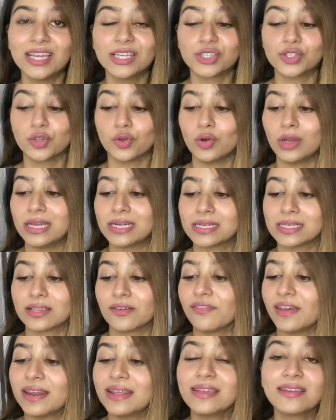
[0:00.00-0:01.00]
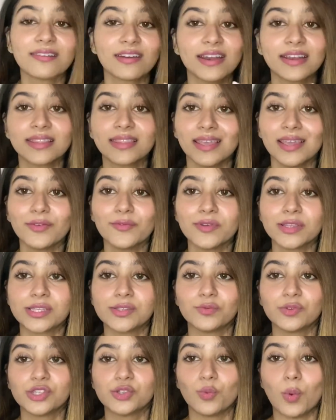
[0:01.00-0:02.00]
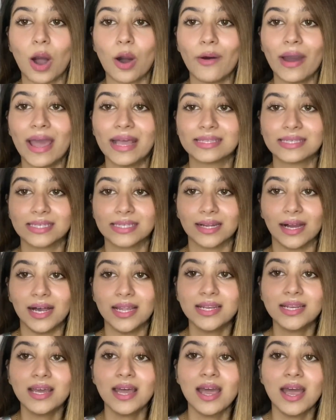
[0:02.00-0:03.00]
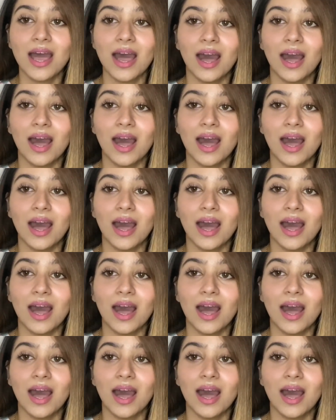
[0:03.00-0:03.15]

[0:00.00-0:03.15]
So it is a very great thing which Wow has done.